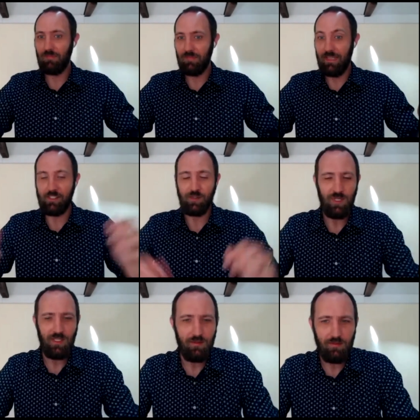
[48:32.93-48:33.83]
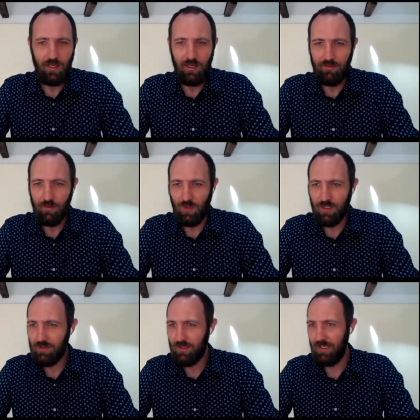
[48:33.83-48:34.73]
next week if you
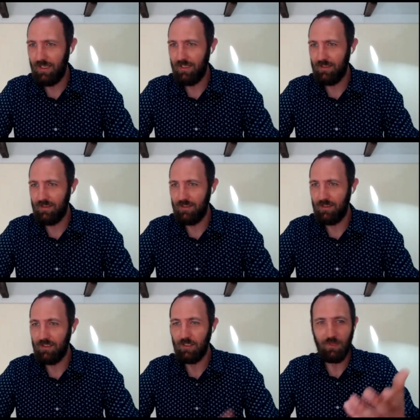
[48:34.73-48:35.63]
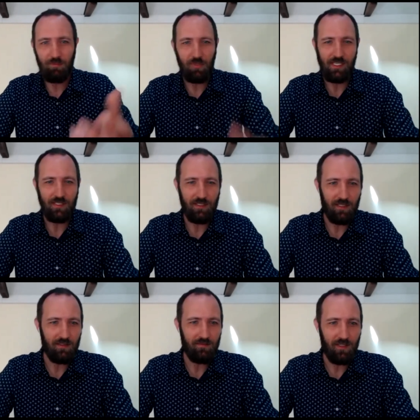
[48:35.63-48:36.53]
want, and he'll be presenting
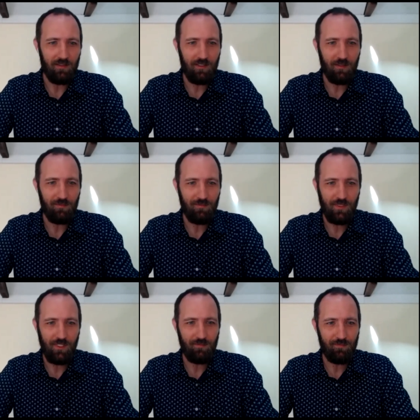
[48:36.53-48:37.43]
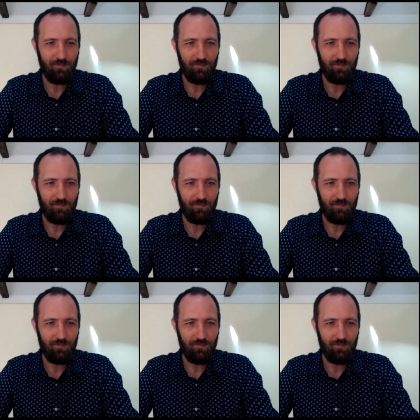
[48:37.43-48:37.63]
at VRTO. So